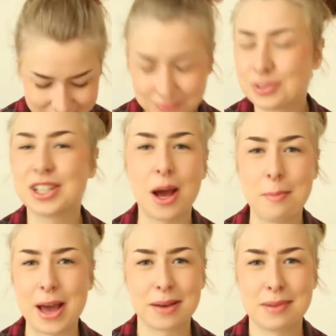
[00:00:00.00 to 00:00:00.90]
We're not
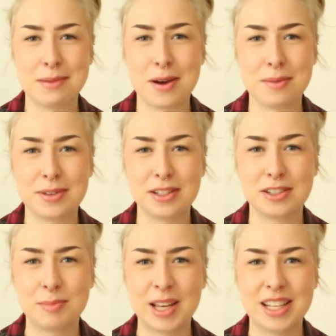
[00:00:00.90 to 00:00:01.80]
back by popular
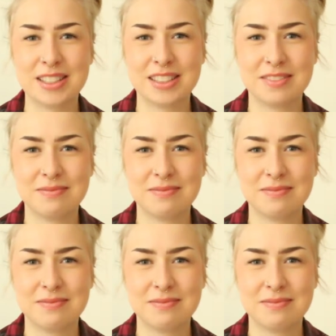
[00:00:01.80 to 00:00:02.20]
demand.